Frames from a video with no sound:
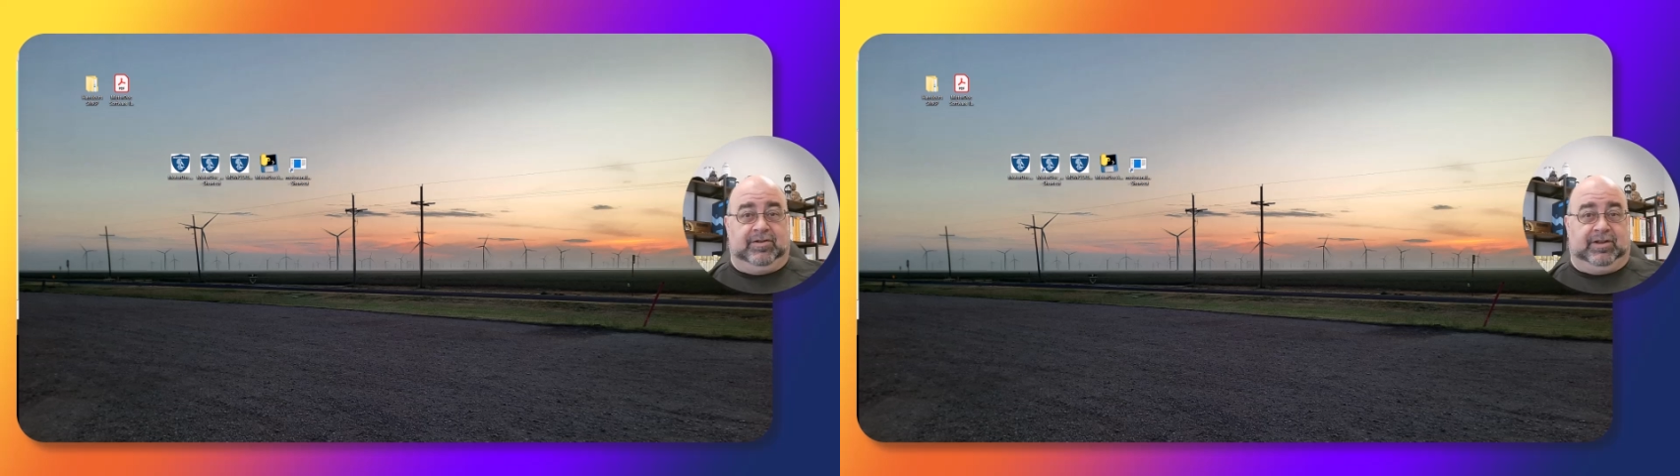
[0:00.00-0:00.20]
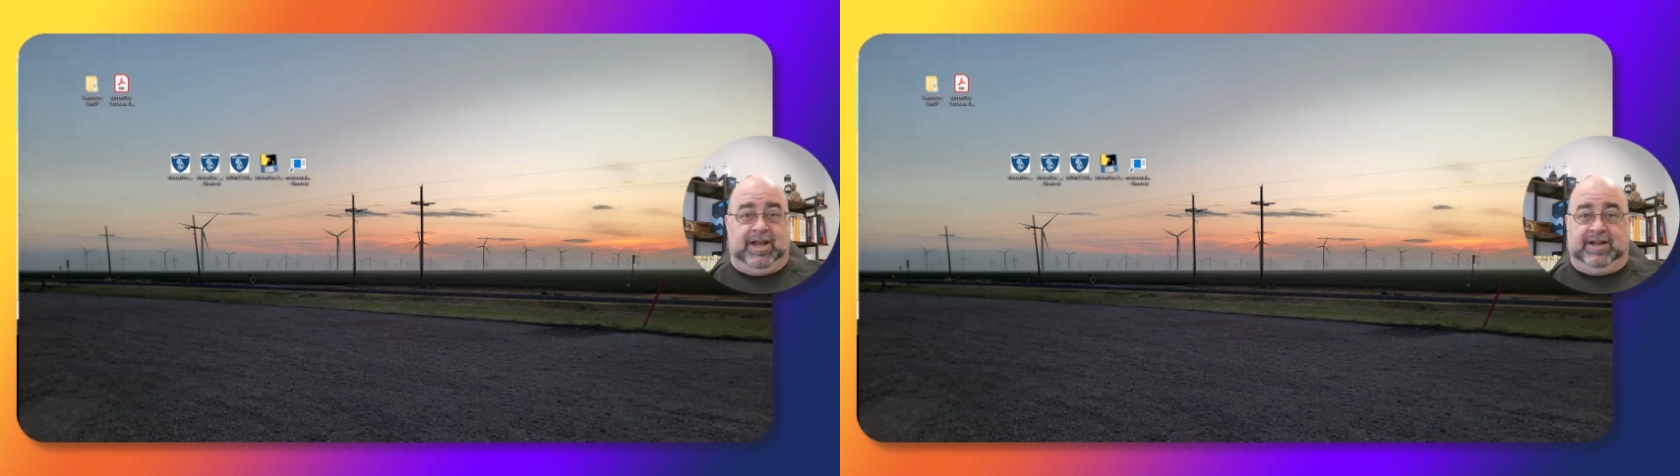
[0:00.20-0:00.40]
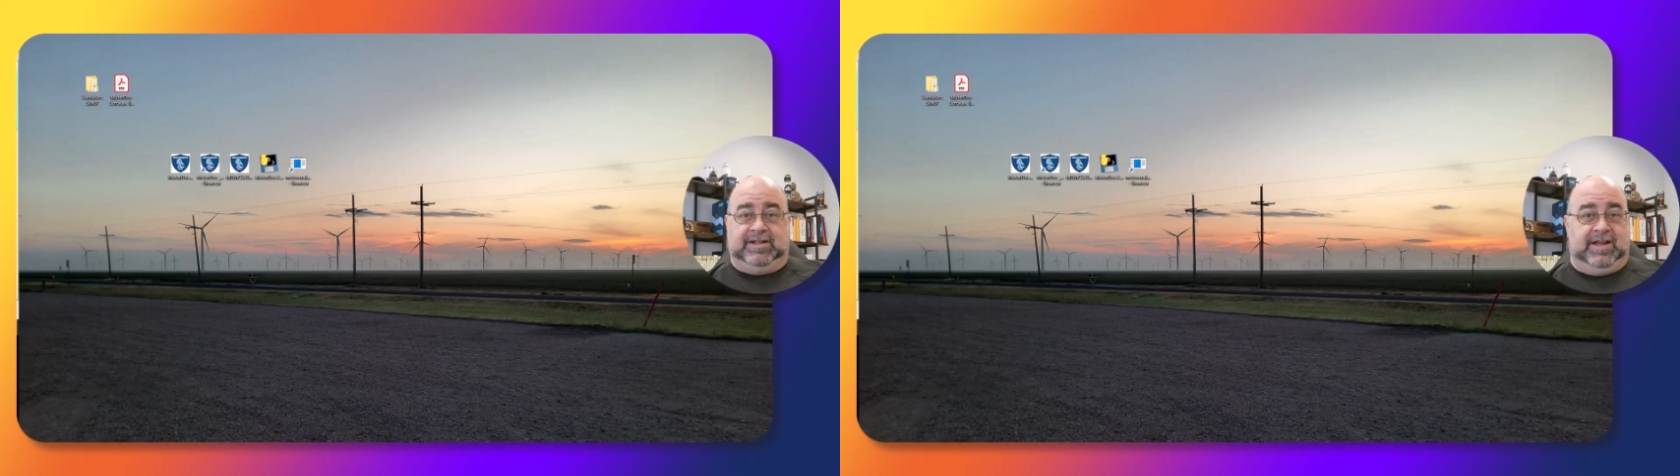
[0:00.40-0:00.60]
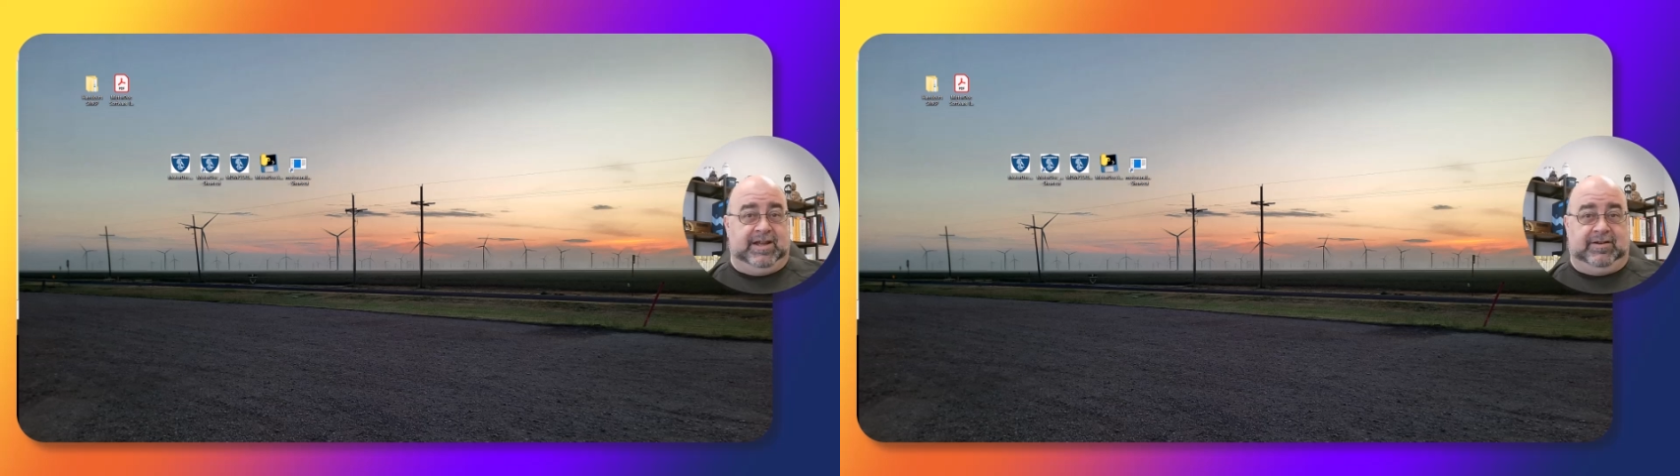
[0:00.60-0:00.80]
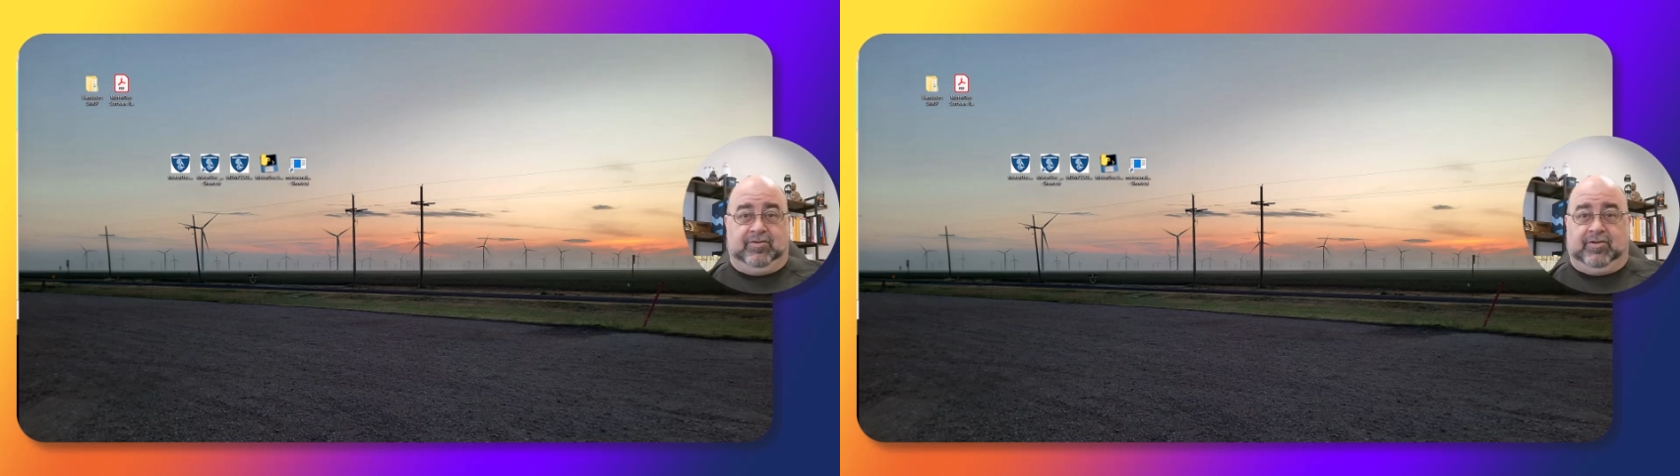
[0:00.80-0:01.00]

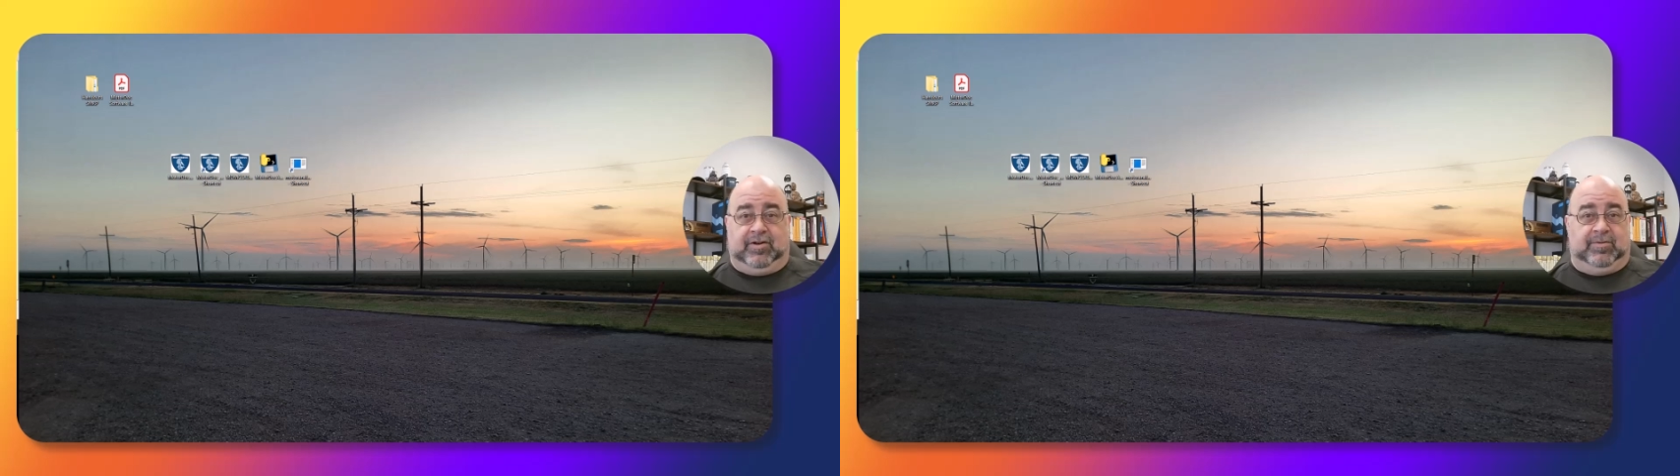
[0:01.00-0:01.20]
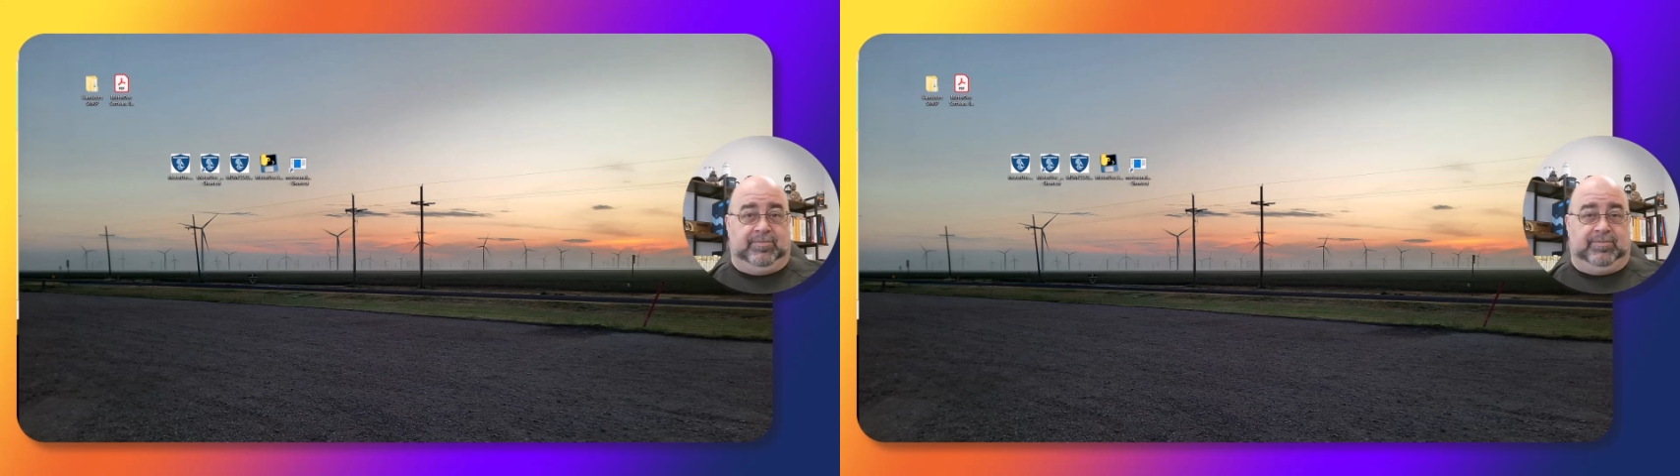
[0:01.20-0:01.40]
LinkedIn or